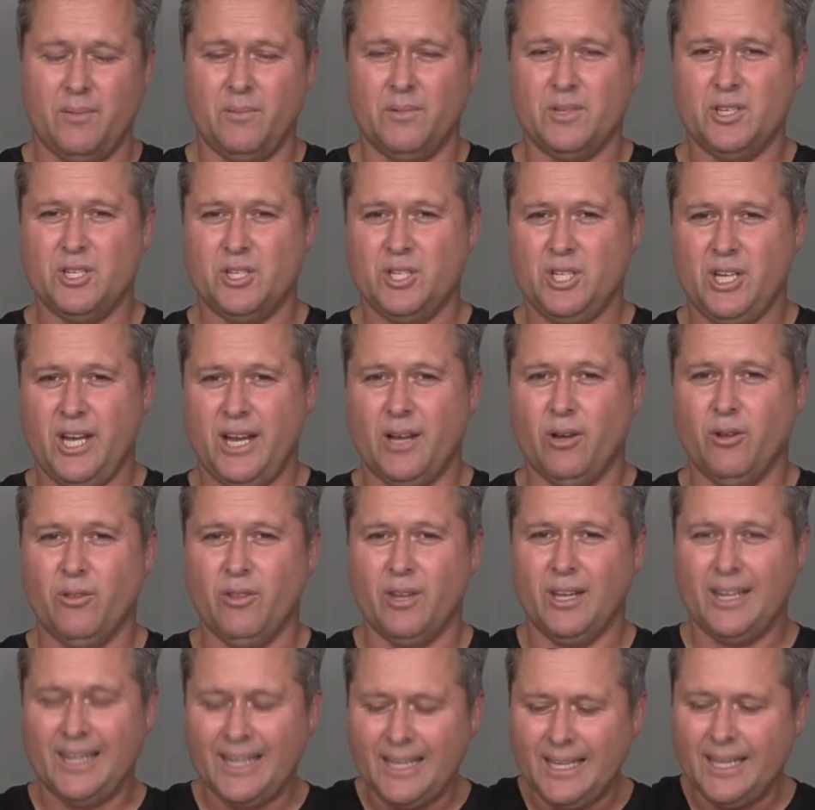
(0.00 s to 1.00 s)
just check on
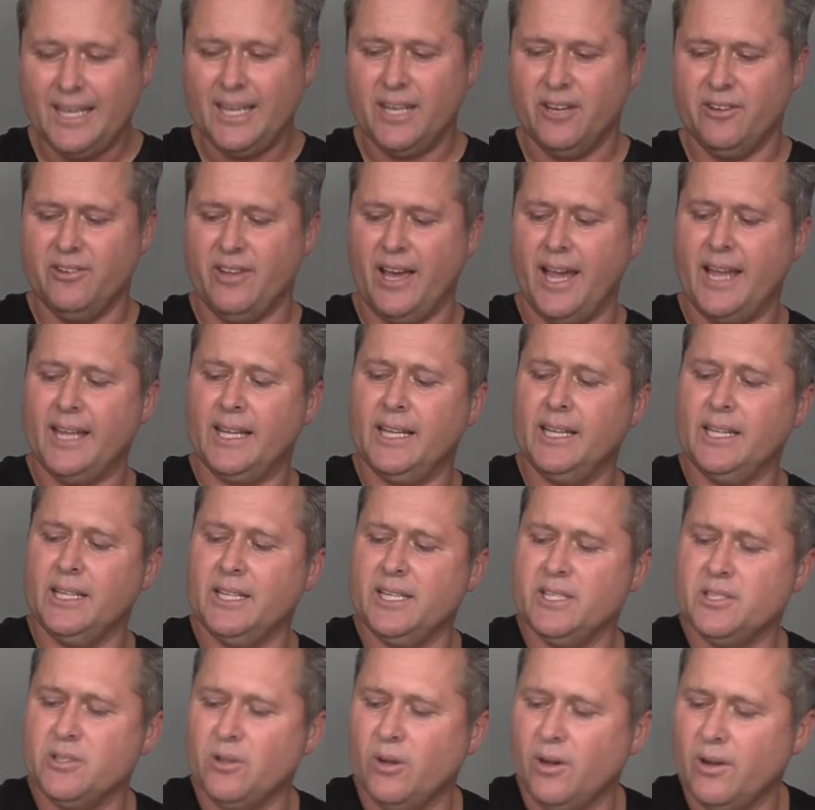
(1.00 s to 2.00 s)
the lily and
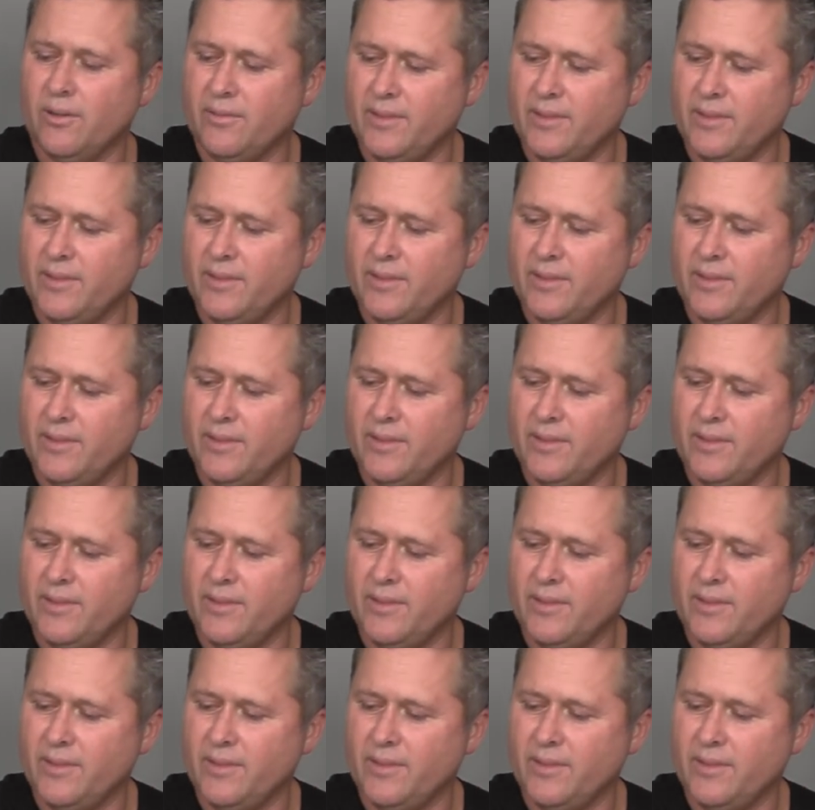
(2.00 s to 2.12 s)
daylily side